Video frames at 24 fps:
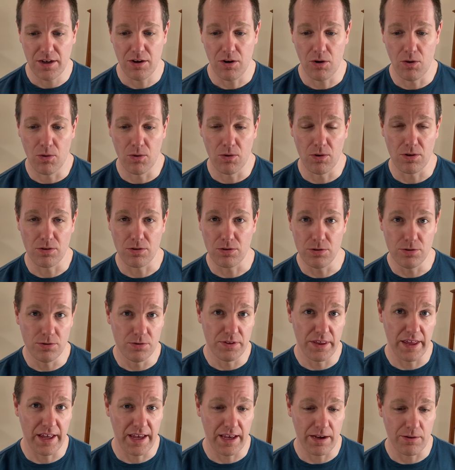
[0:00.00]
or who
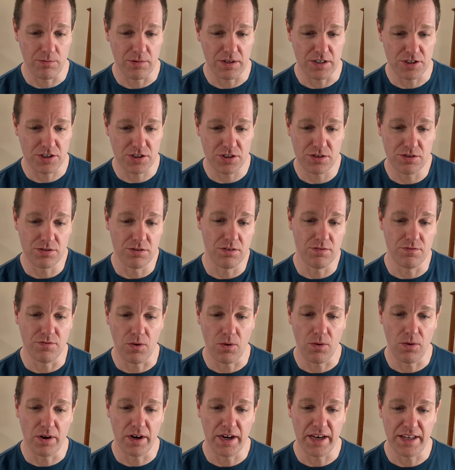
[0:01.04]
they wish to
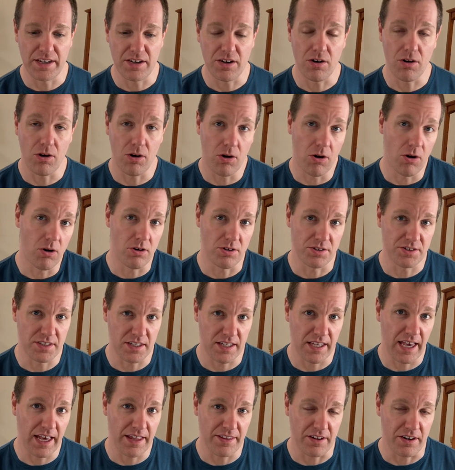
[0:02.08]
avoid
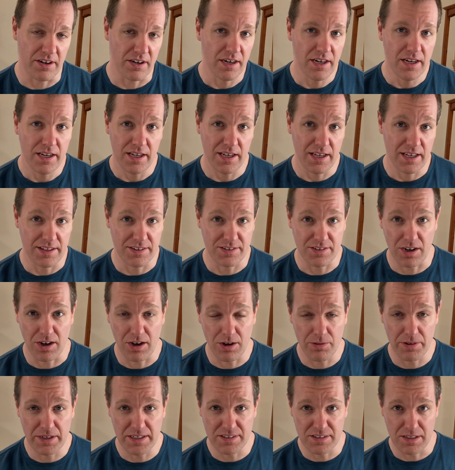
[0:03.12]
altogether. It's
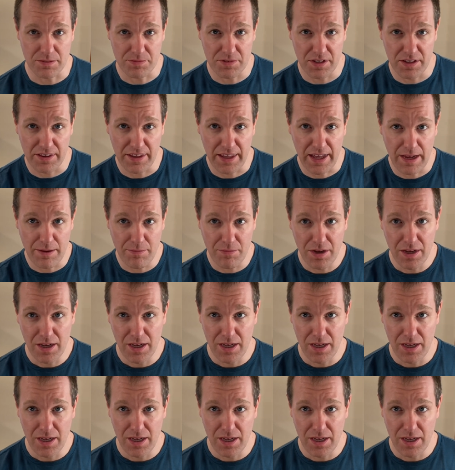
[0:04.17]
always up to them,